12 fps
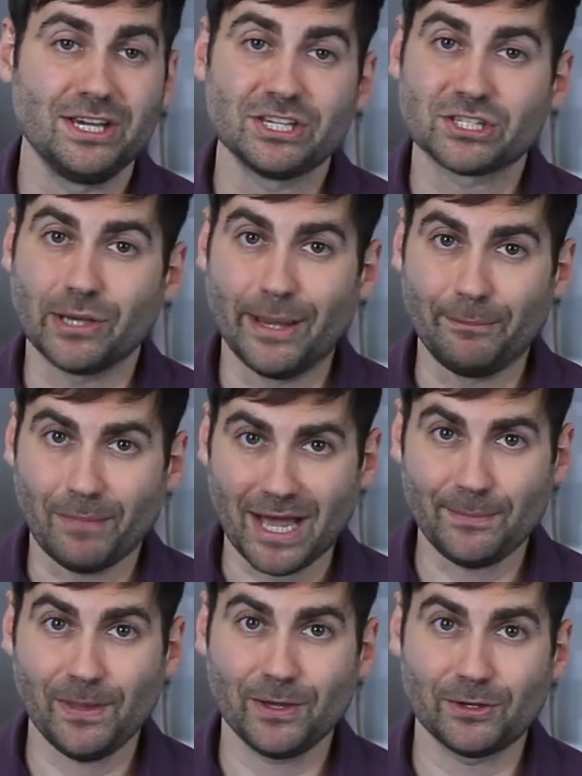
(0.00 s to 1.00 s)
so it
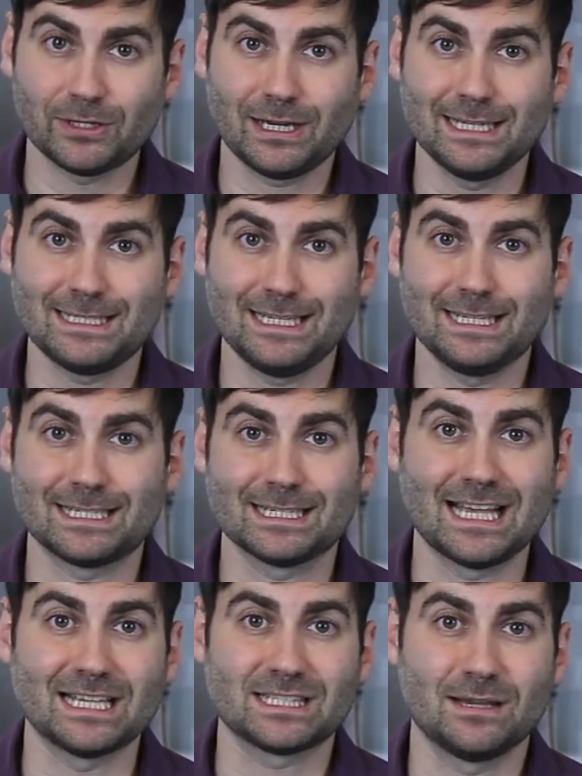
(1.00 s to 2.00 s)
might be a good idea to
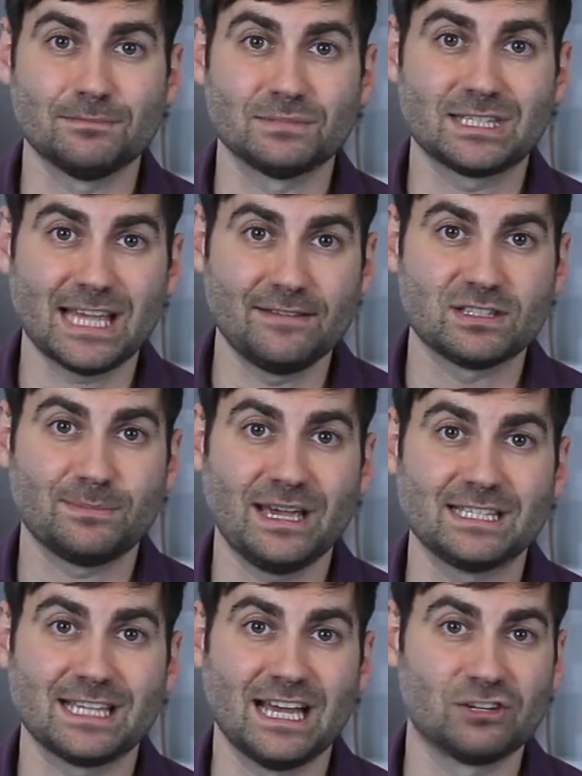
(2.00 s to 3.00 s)
set some safe
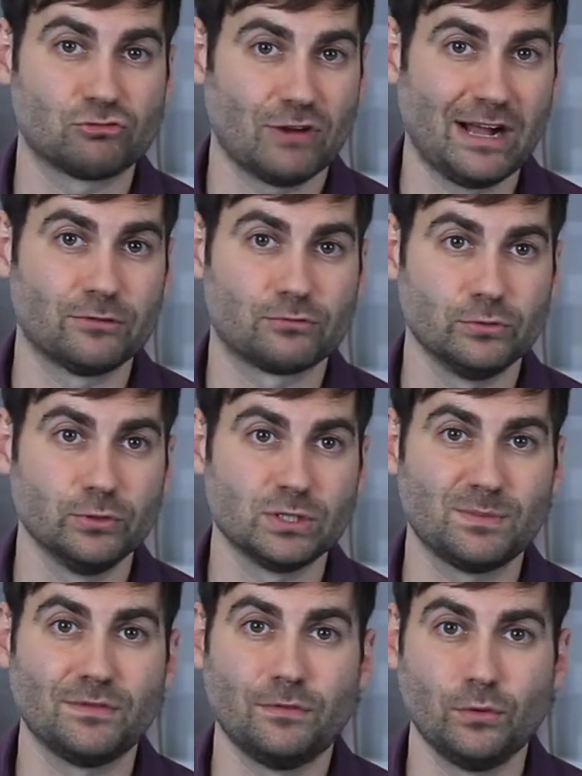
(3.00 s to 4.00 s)
space and ground rules
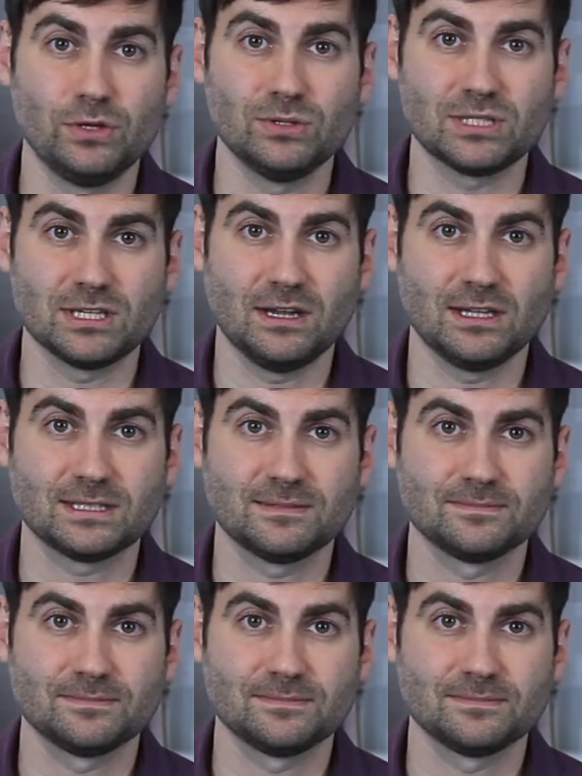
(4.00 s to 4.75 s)
before you start.